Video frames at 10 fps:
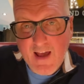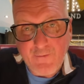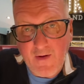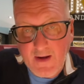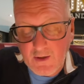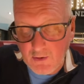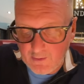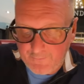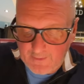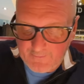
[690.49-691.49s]
Very
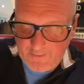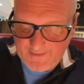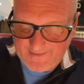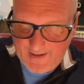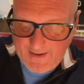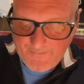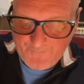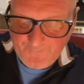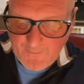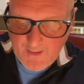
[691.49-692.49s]
colourful, I've got to say.
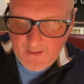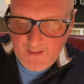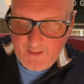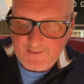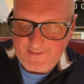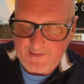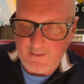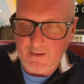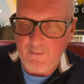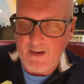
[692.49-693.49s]
So here we